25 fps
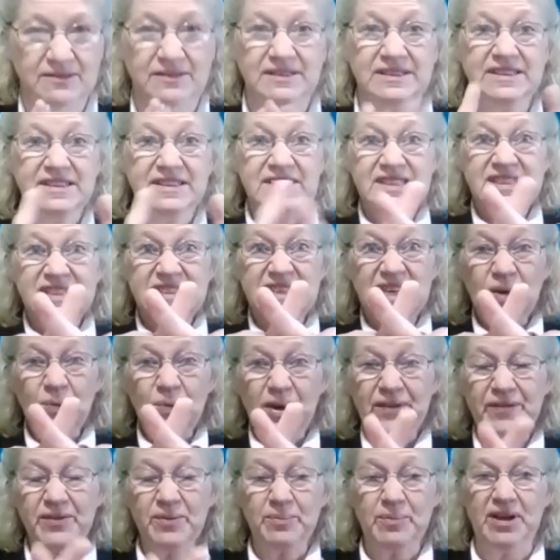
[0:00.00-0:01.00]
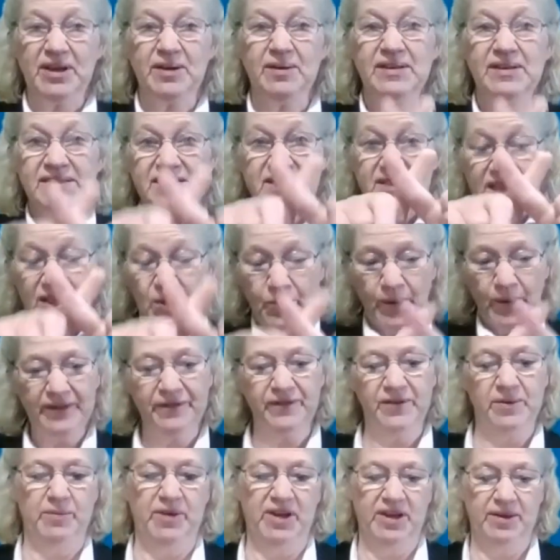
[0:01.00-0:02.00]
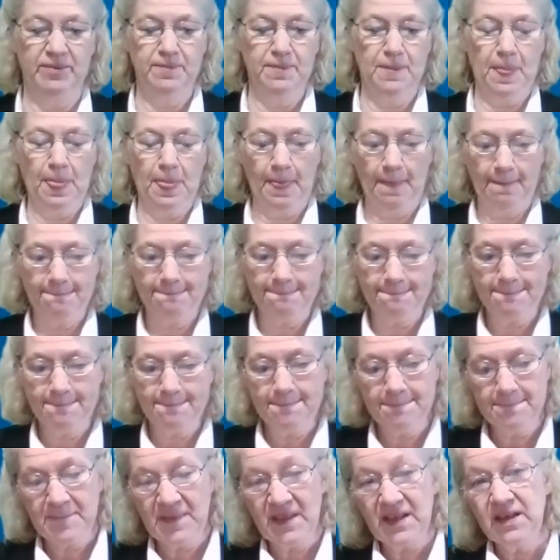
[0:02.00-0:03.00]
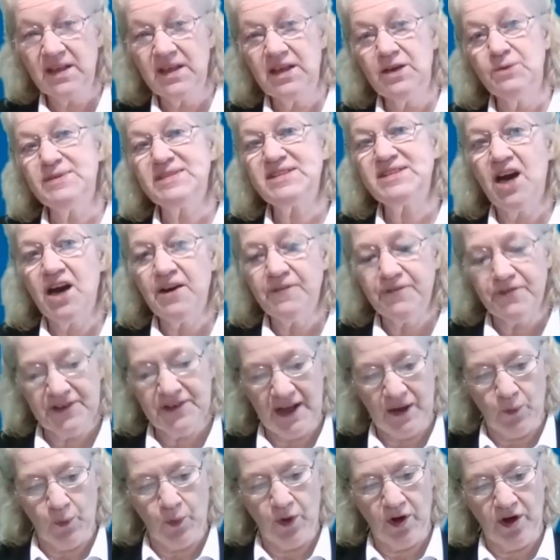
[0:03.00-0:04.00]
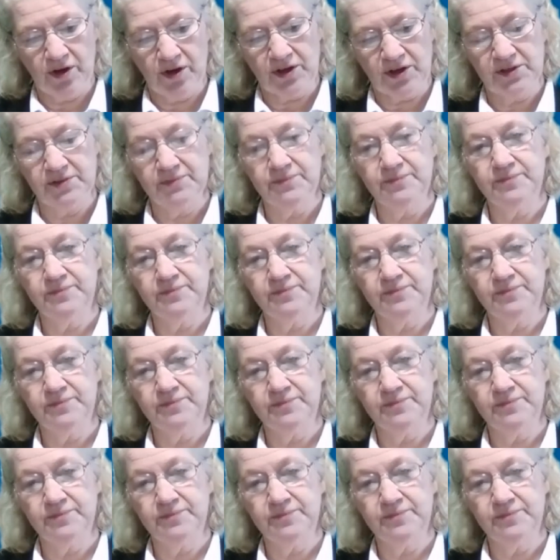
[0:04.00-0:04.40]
just stay away from me, stay away from me. It was offered at work.